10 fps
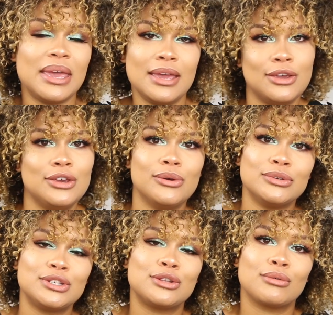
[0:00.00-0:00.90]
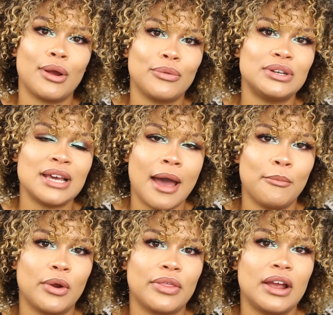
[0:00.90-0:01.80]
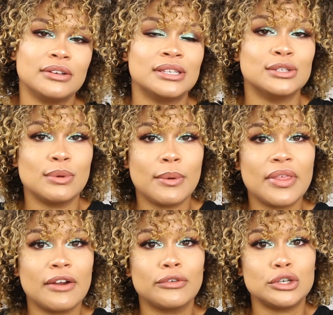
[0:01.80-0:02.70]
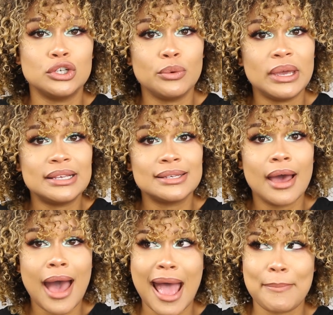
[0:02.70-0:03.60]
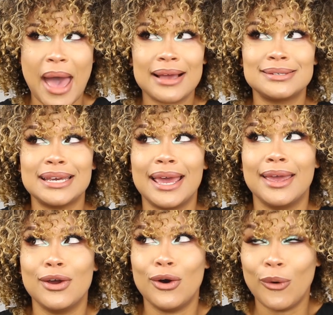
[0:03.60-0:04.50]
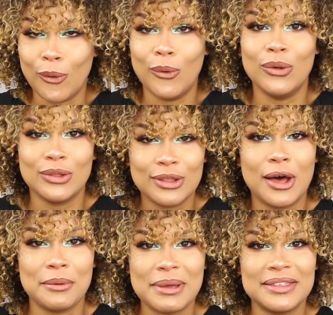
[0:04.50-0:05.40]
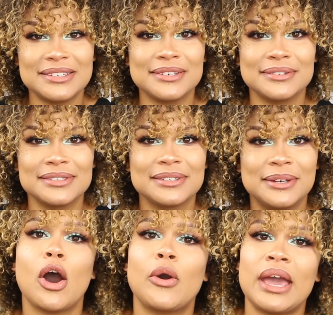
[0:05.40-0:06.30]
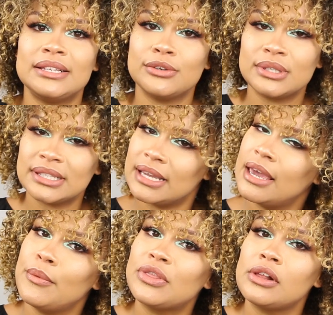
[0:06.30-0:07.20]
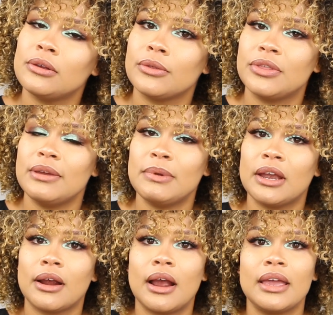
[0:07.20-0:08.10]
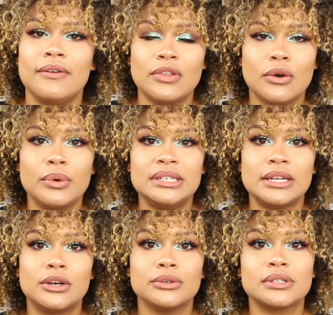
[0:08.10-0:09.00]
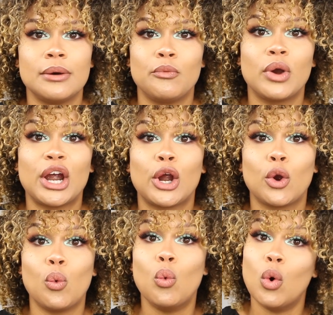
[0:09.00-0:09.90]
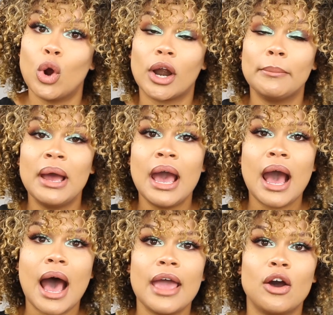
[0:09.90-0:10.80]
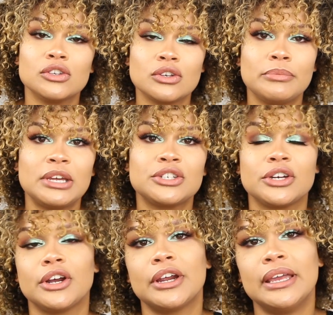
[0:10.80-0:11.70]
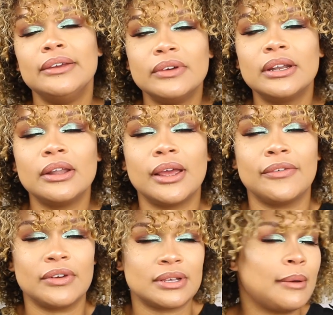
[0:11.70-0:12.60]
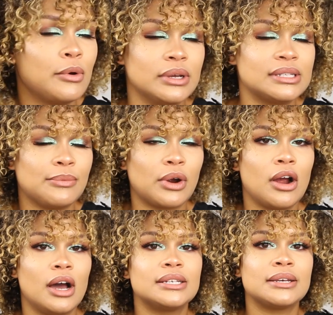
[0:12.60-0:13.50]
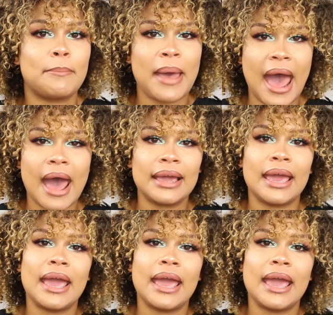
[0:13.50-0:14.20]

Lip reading: being used throughout the time we're there. Since we were there for 2 weeks, I packed a whole lot of bathing suits. Okay, so sticking with the clothes theme here, even though we did go somewhere warm, I also make sure, even if I'm going somewhere hot, to pack